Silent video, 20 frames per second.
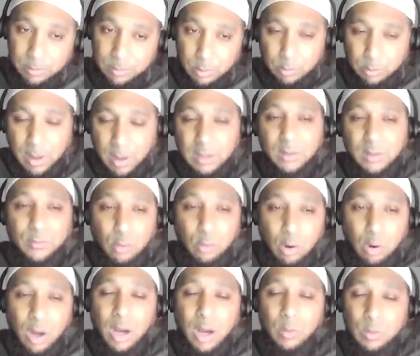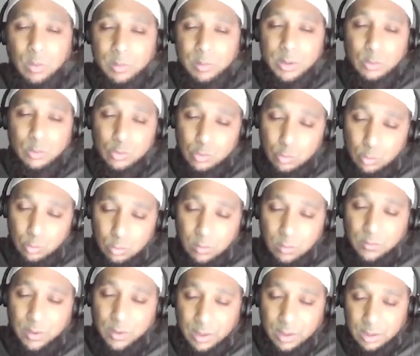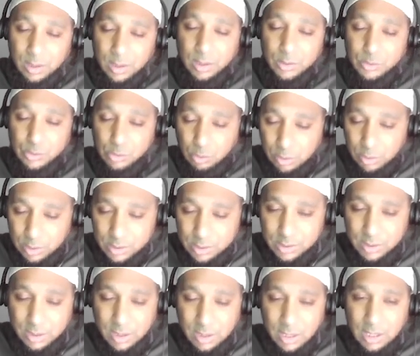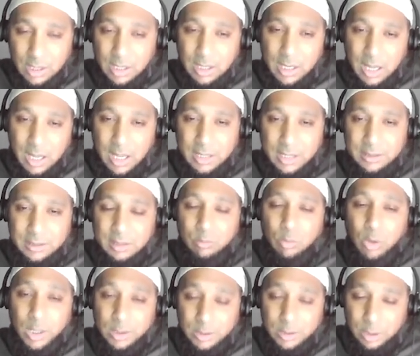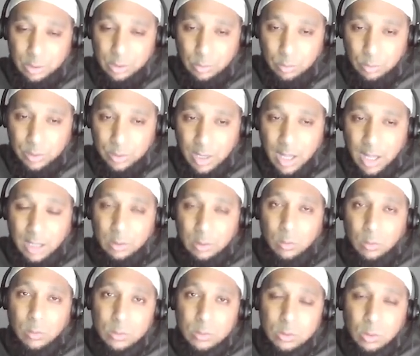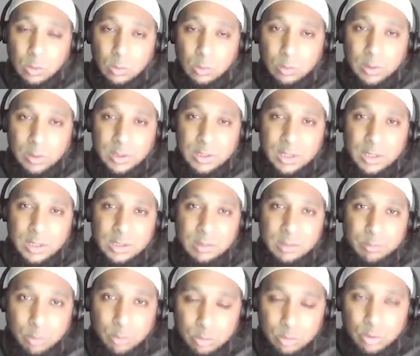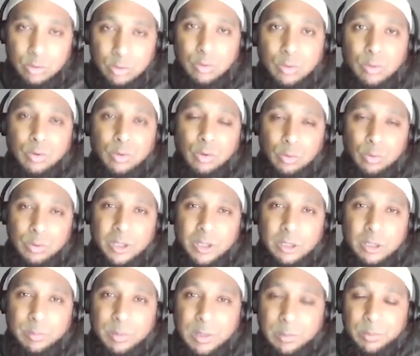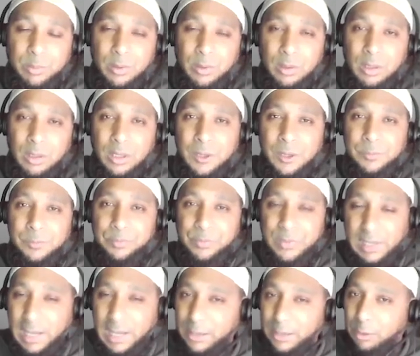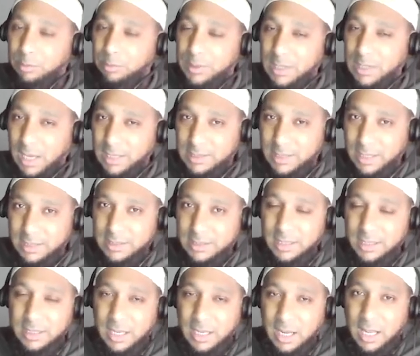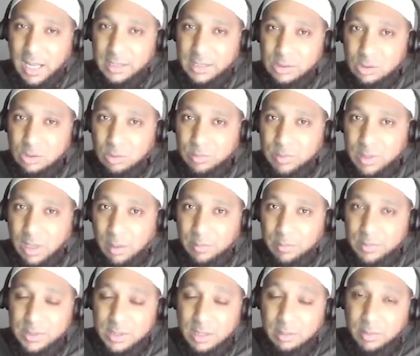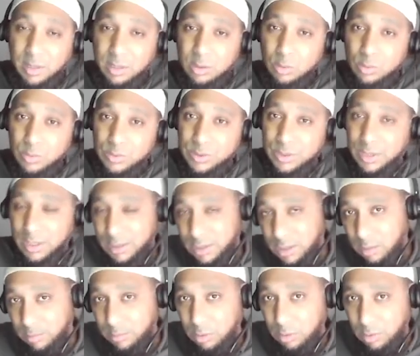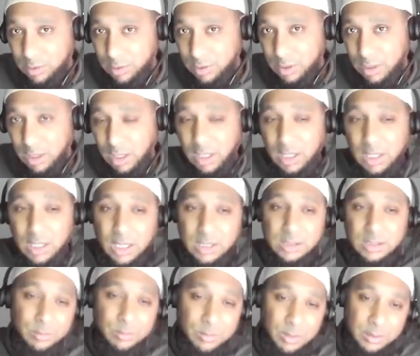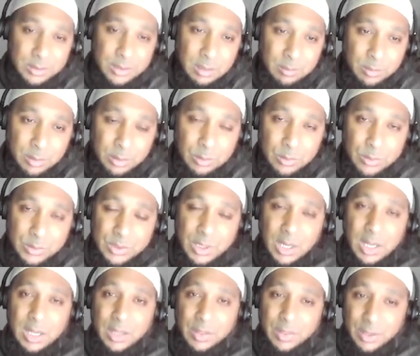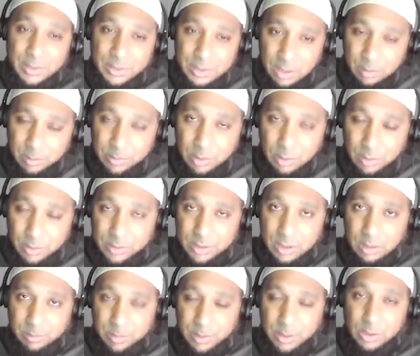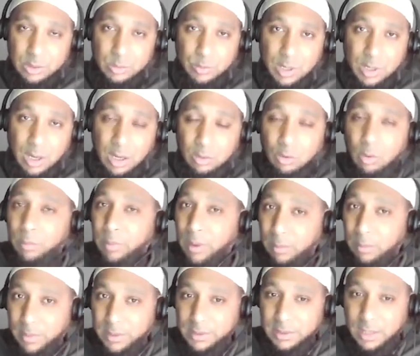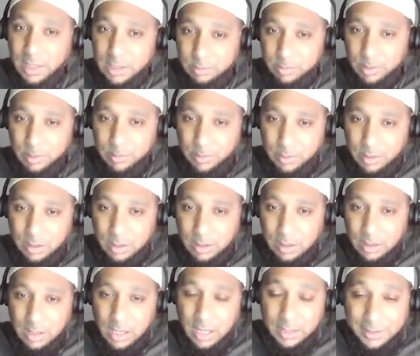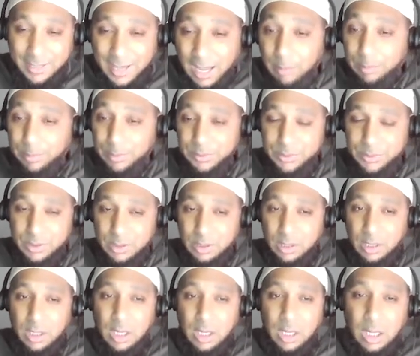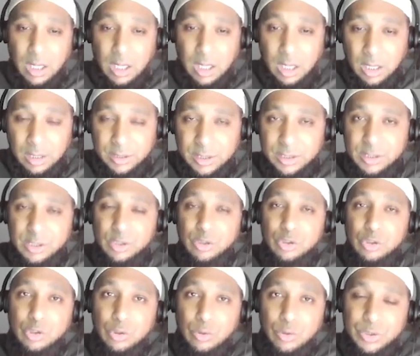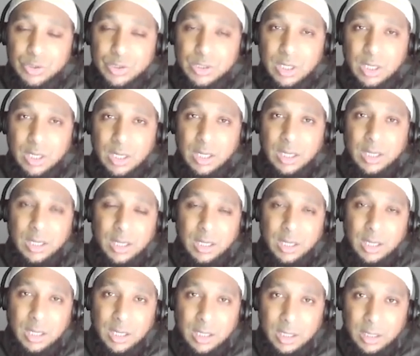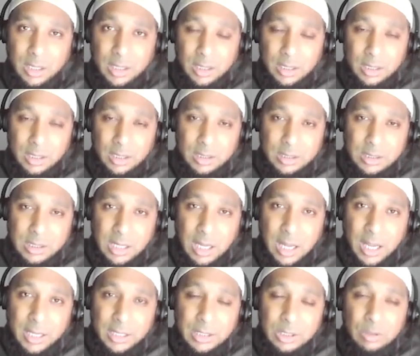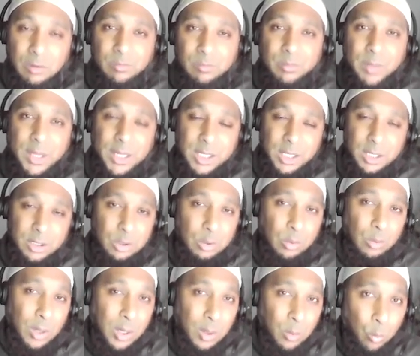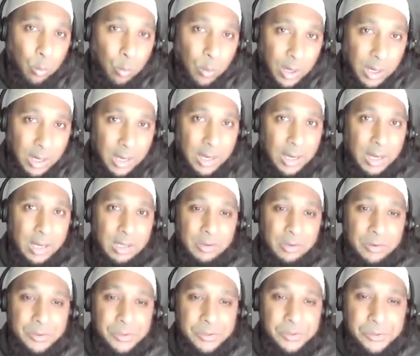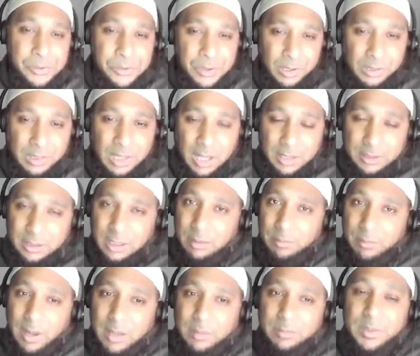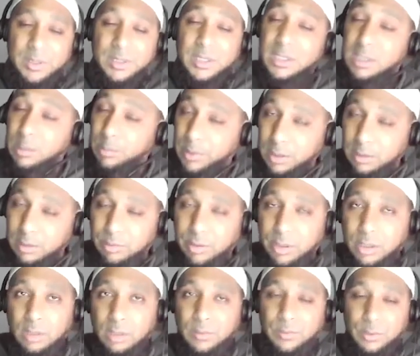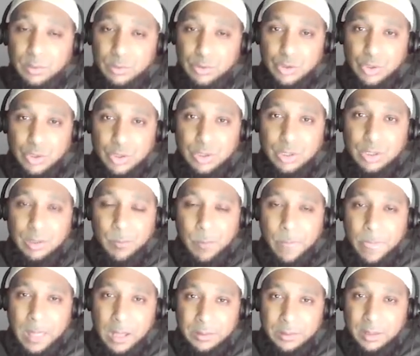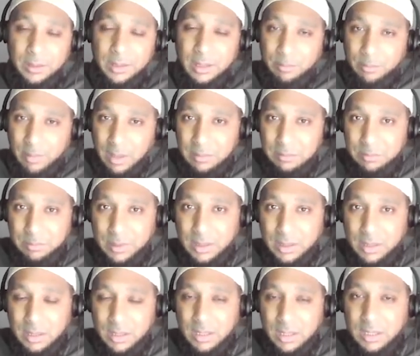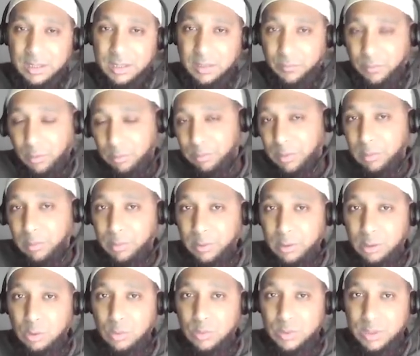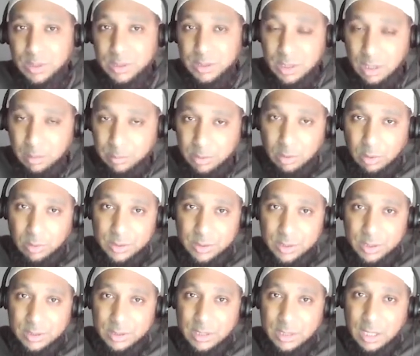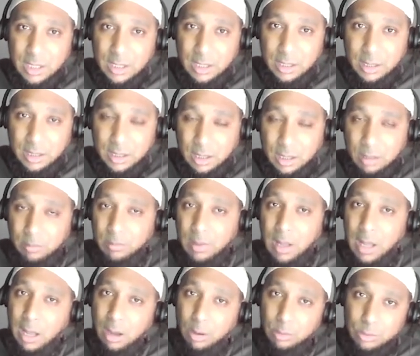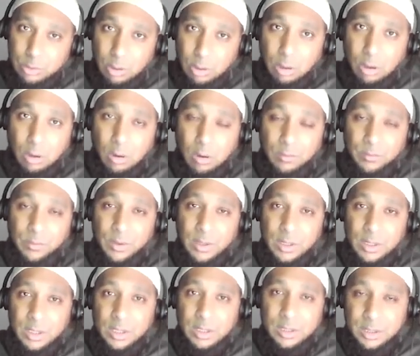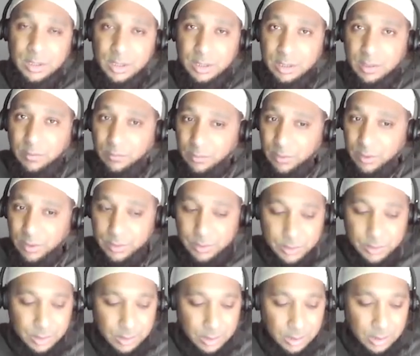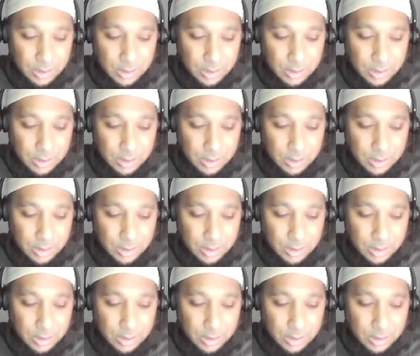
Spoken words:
by the fuqaha we mean usul al-fiqh scholars and the muhaddithun, and also it is important to know that people cannot be dissected, and sometimes they may use this terminology and sometimes they may use that terminology because we can't compartmentalize people, and it happens. This is just kind of making you aware that there might be disciplinary confusion and that there might be different people using terminologies out of the different